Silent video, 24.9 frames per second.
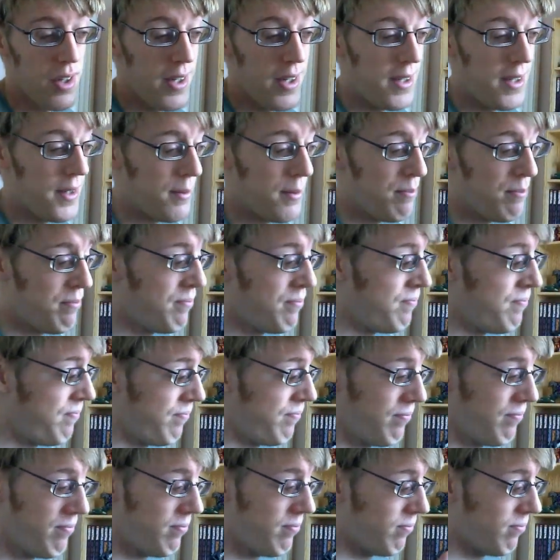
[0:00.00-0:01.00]

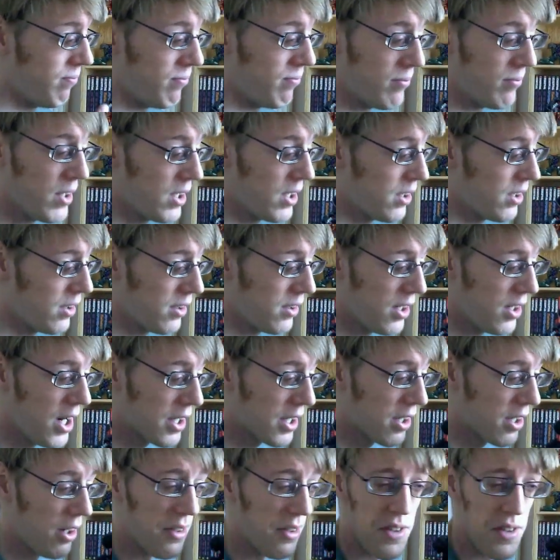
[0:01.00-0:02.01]

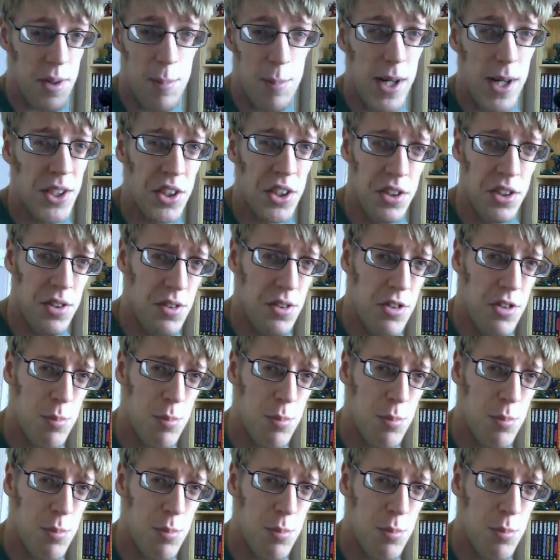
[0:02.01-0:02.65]
I can't imagine